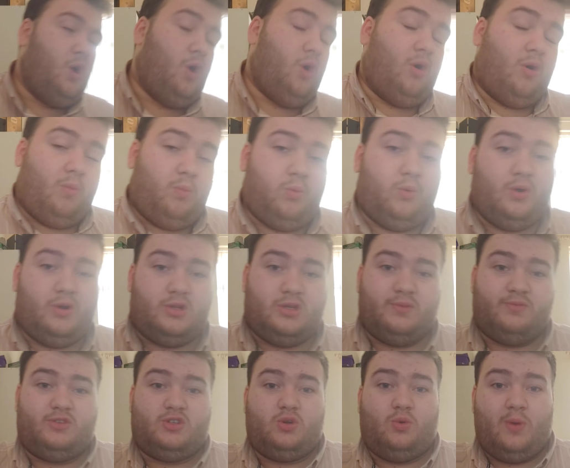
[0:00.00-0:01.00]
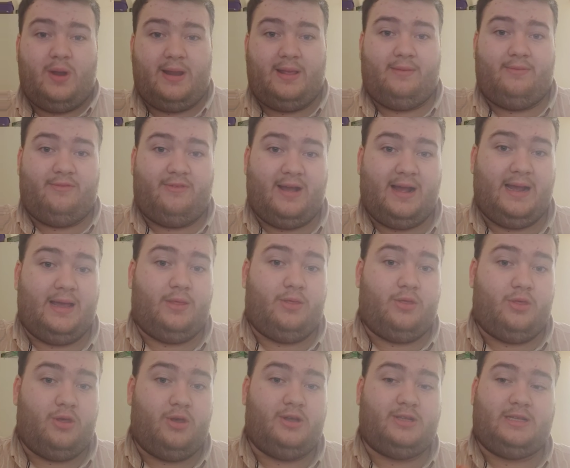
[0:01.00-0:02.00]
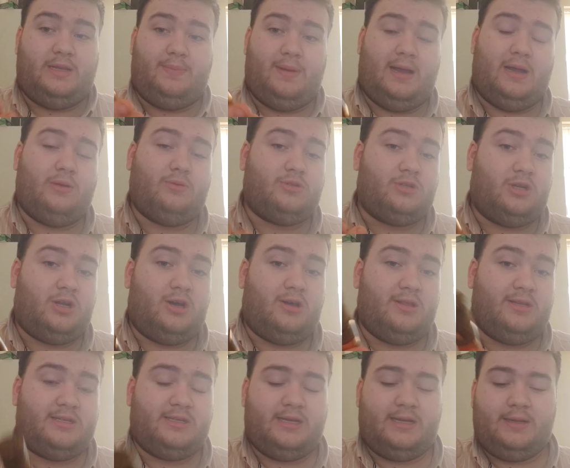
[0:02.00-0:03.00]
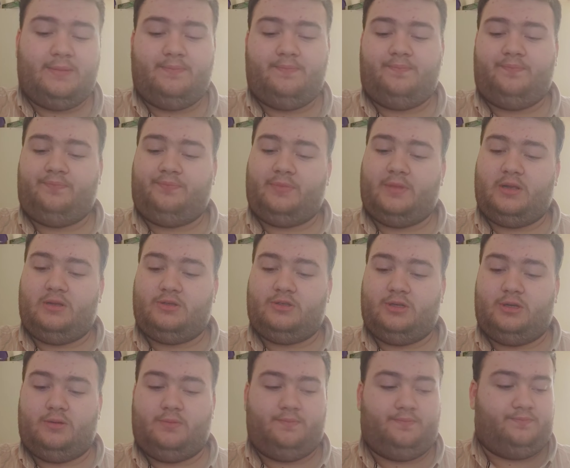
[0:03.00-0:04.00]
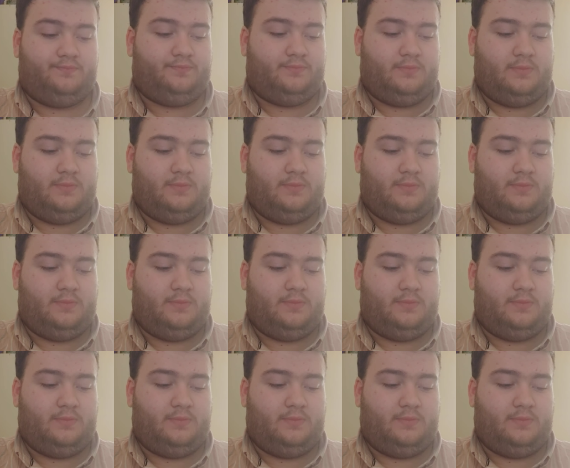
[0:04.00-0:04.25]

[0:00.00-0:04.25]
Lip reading: upwards of £25–30 a lot of the time. So,